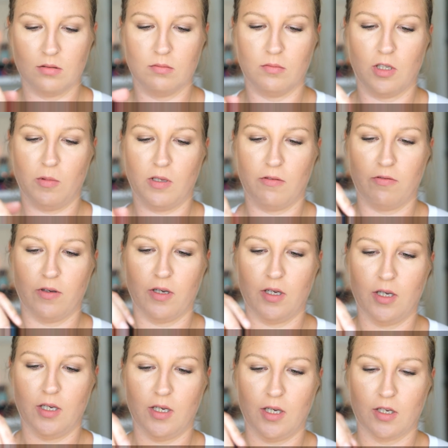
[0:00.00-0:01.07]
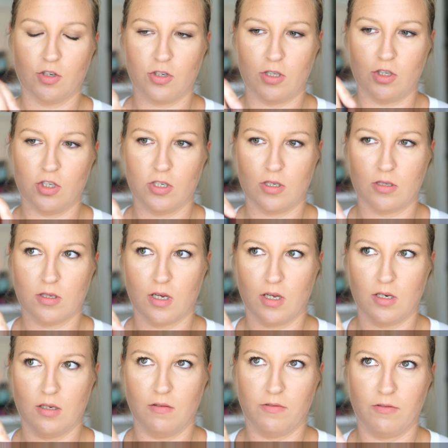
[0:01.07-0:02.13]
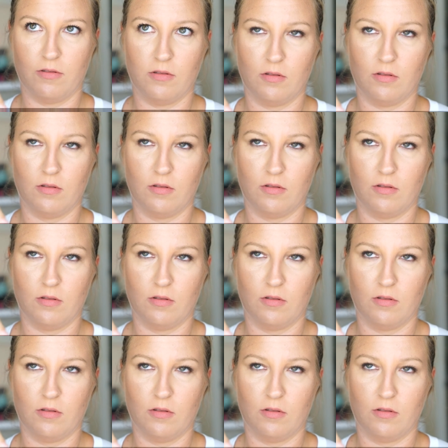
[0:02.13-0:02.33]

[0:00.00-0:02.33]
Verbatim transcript: maybe if I actually just kind of